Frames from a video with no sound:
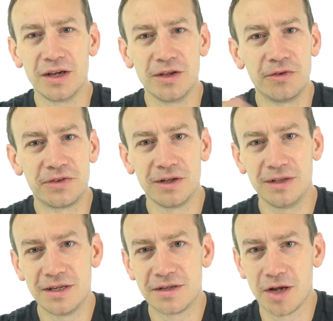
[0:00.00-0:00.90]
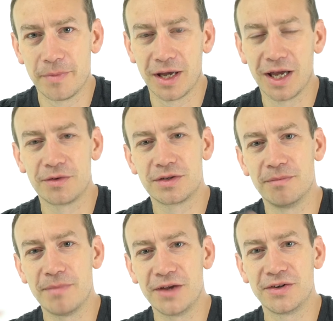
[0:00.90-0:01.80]
You still need to know about how
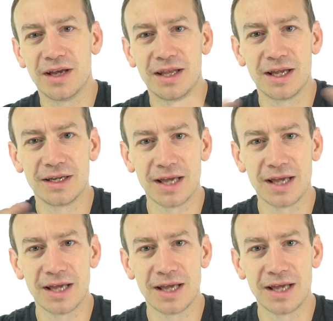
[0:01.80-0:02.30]
to measure and then